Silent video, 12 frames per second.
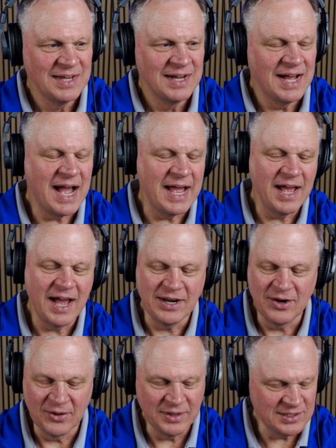I
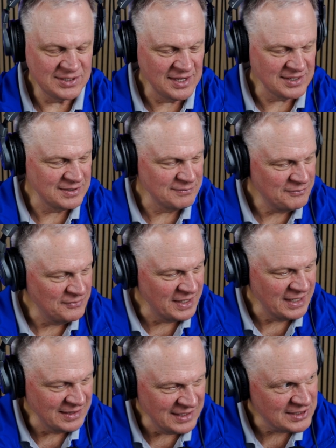know this doesn't fit
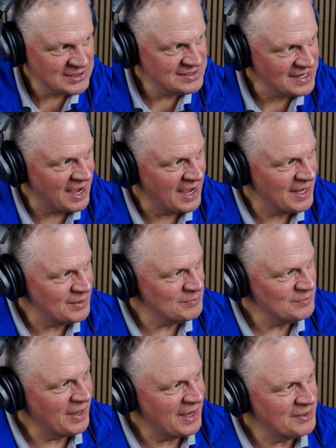in this
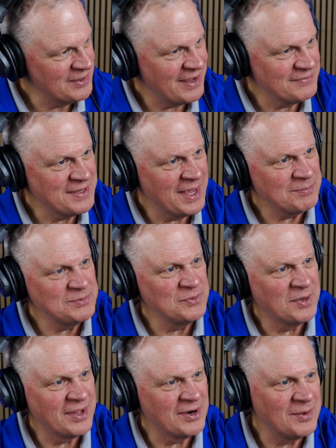time. I know I've kept
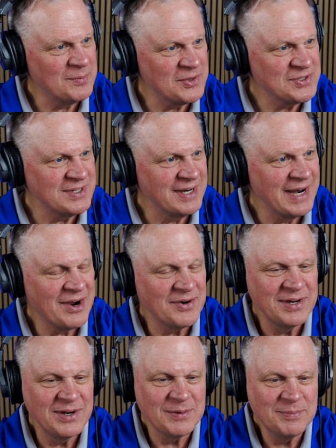you on almost an hour
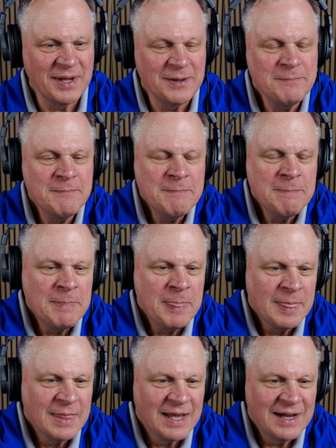here, but
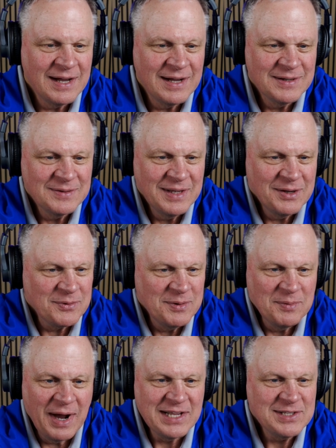it
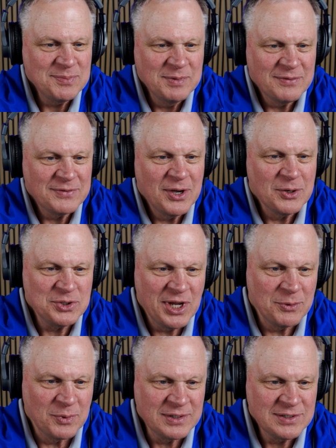reminds me of Coach
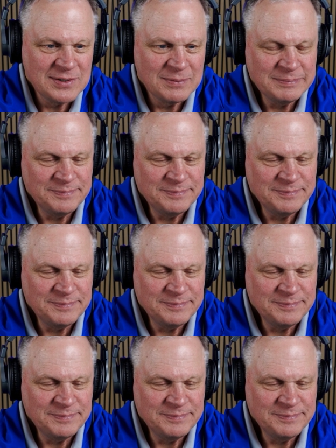Edwards.